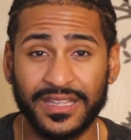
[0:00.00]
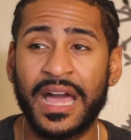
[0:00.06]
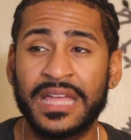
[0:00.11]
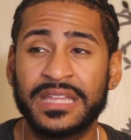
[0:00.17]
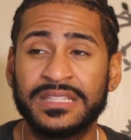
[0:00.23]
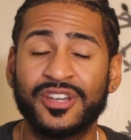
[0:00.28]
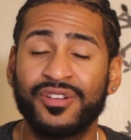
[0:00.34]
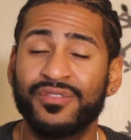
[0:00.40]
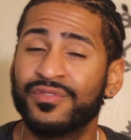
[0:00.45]
I
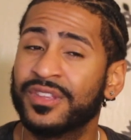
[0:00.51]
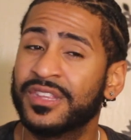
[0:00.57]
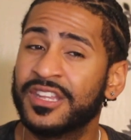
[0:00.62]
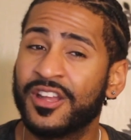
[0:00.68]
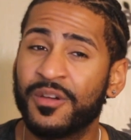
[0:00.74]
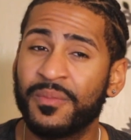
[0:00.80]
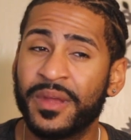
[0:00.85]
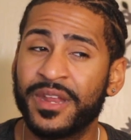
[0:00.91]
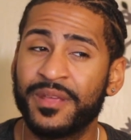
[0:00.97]
don't really
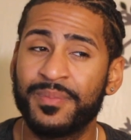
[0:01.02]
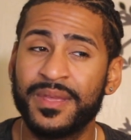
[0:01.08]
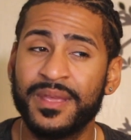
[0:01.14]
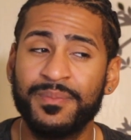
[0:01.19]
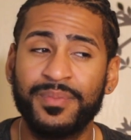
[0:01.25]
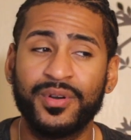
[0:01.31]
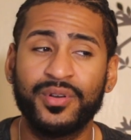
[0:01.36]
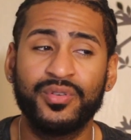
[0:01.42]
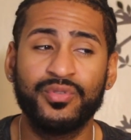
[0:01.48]
know many
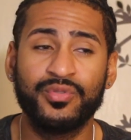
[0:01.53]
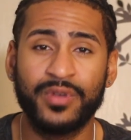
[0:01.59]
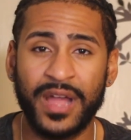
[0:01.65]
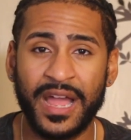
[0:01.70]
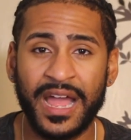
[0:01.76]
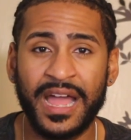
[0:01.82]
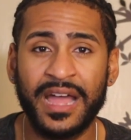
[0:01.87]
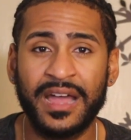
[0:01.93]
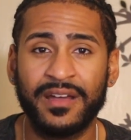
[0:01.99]
people who
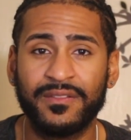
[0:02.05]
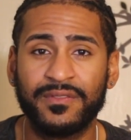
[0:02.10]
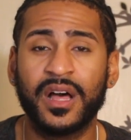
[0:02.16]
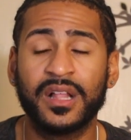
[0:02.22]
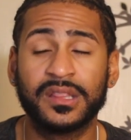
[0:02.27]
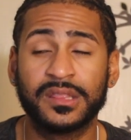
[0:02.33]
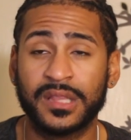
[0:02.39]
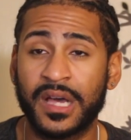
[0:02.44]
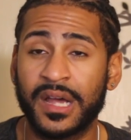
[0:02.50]
have
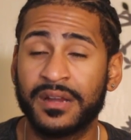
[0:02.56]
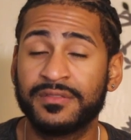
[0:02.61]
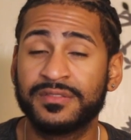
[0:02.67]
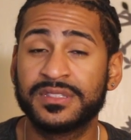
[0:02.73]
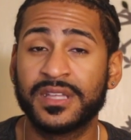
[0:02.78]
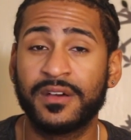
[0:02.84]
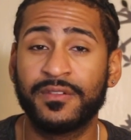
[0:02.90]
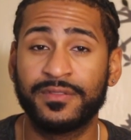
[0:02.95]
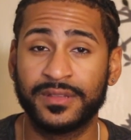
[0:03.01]
a lot of
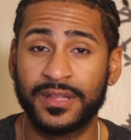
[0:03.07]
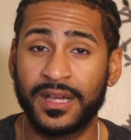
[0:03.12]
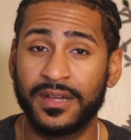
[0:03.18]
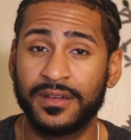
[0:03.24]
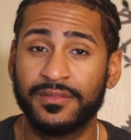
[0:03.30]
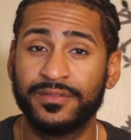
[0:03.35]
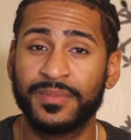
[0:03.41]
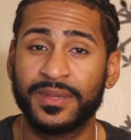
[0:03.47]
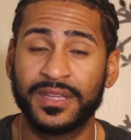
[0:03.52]

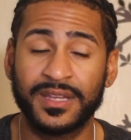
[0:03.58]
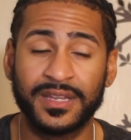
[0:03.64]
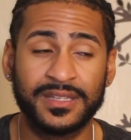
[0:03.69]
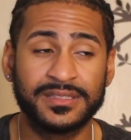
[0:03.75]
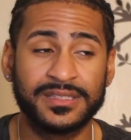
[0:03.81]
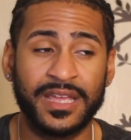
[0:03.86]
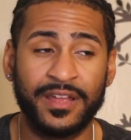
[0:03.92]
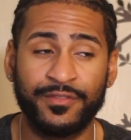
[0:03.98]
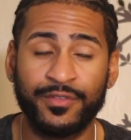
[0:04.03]
self-love
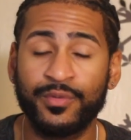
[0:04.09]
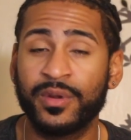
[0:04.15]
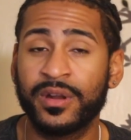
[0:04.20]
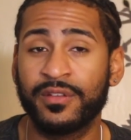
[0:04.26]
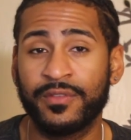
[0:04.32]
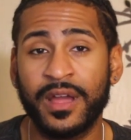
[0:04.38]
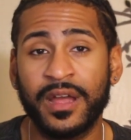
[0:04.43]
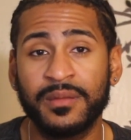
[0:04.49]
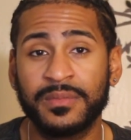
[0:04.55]
because everyone
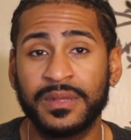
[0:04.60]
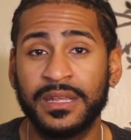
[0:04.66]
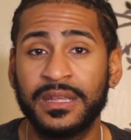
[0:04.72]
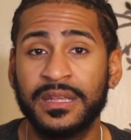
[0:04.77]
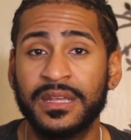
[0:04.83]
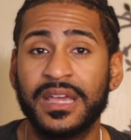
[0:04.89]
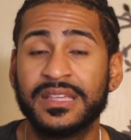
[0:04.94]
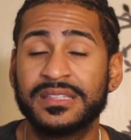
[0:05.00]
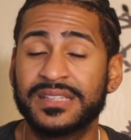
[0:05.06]
around me
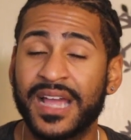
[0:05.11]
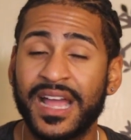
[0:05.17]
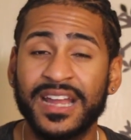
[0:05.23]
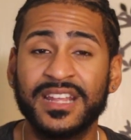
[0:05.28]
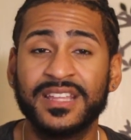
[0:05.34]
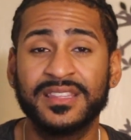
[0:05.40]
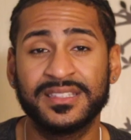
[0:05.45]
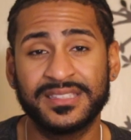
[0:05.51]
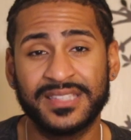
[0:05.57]
is
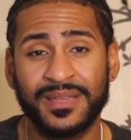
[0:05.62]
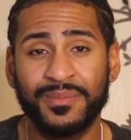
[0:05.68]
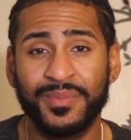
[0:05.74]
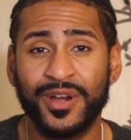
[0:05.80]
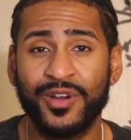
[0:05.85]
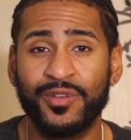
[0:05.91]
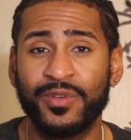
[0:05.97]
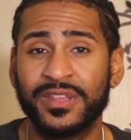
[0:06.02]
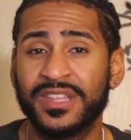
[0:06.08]
kind of in the same
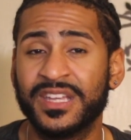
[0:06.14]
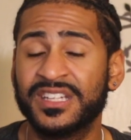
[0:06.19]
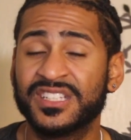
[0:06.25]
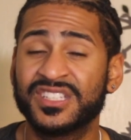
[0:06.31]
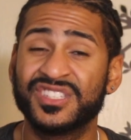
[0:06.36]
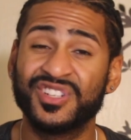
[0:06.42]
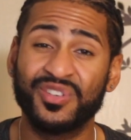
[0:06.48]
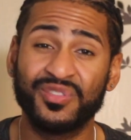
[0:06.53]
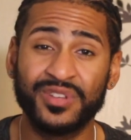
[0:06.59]
boat where they
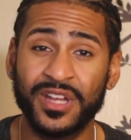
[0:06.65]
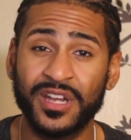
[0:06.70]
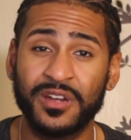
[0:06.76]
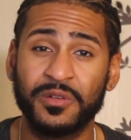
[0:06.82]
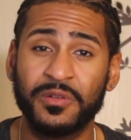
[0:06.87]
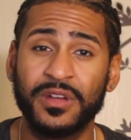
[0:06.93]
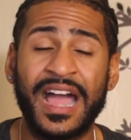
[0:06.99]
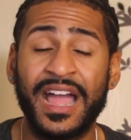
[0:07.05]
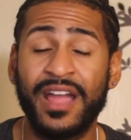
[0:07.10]
just don't know.
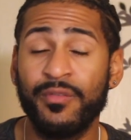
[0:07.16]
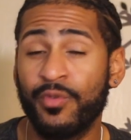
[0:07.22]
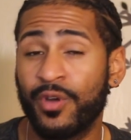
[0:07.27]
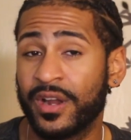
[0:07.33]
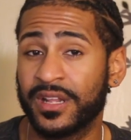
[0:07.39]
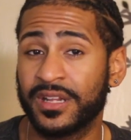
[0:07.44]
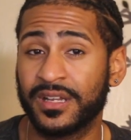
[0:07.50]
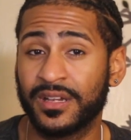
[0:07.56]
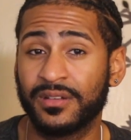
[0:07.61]
I
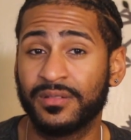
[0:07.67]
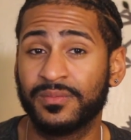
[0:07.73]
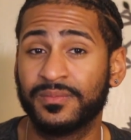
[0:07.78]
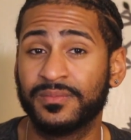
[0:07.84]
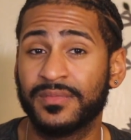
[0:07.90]
want to know.